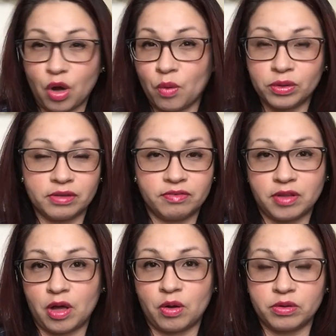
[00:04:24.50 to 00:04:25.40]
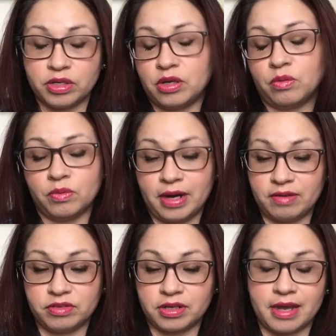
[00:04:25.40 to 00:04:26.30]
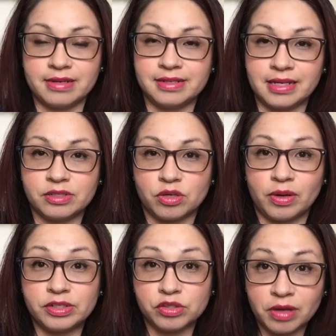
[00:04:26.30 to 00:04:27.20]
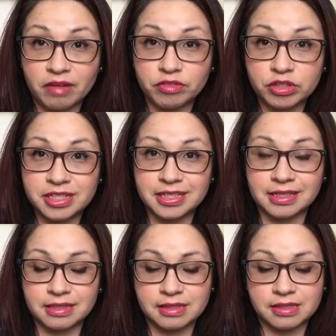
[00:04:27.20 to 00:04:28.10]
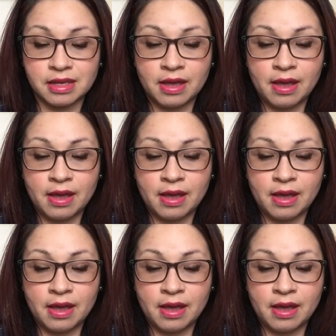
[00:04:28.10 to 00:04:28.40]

go with the flow, you know, whatever kind of day. So I do have routines.